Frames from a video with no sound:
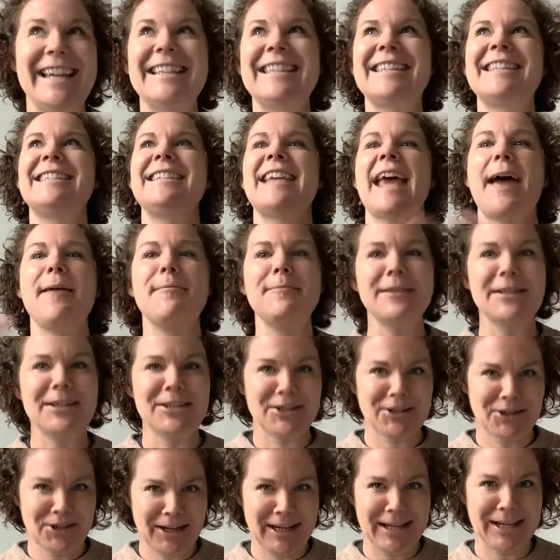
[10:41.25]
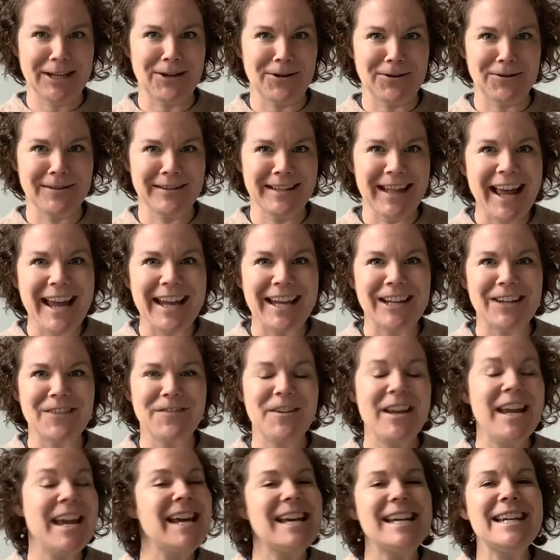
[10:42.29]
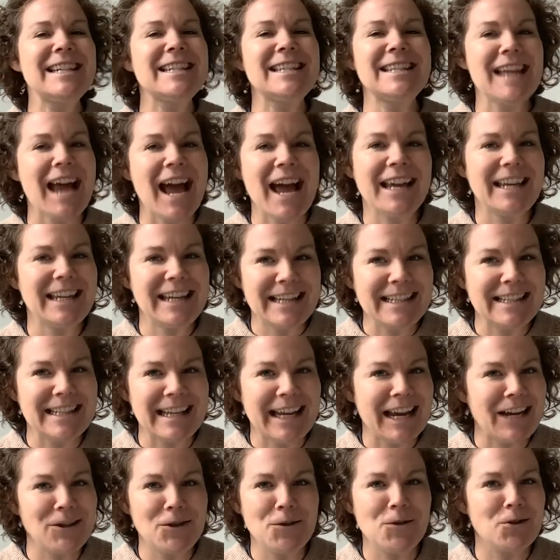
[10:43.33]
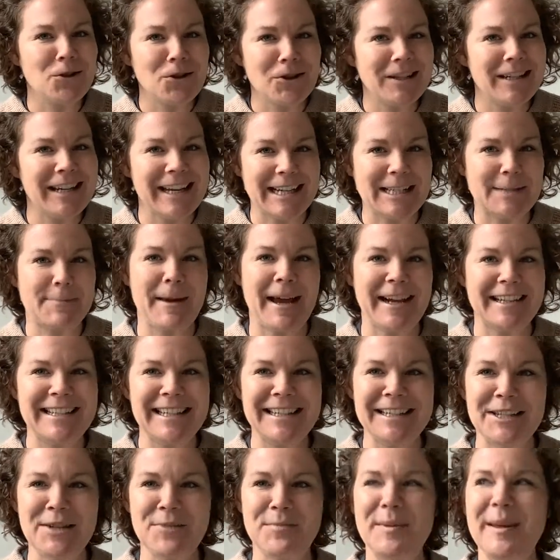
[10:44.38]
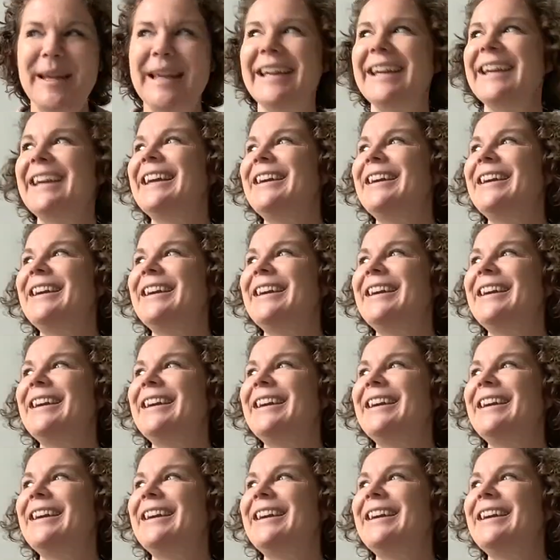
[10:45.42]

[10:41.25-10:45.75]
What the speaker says: Establishing your life is not easy, and you shouldn't expect it to be.